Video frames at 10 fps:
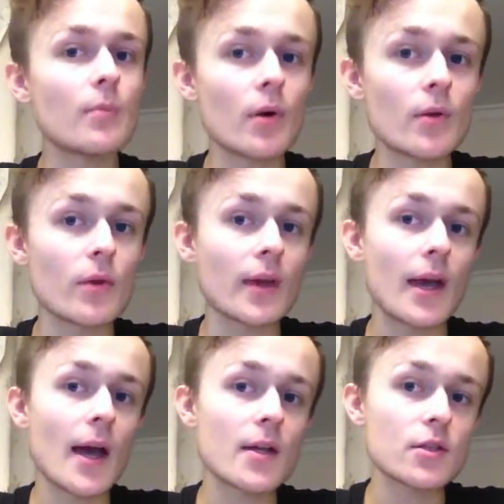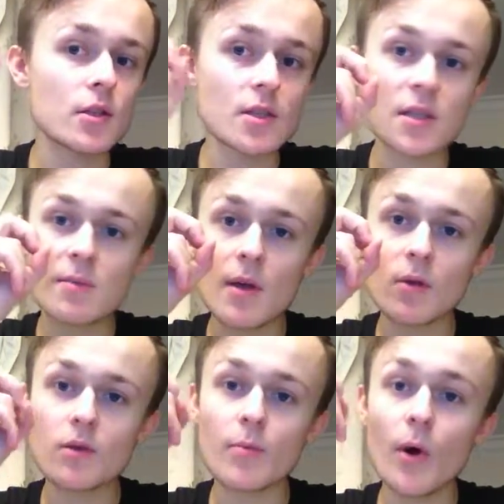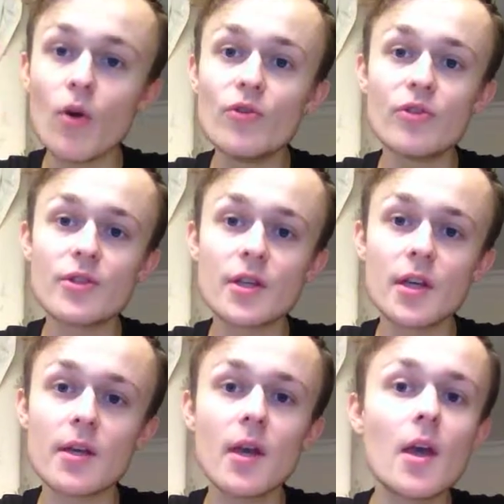but the gas, you could smell the potency.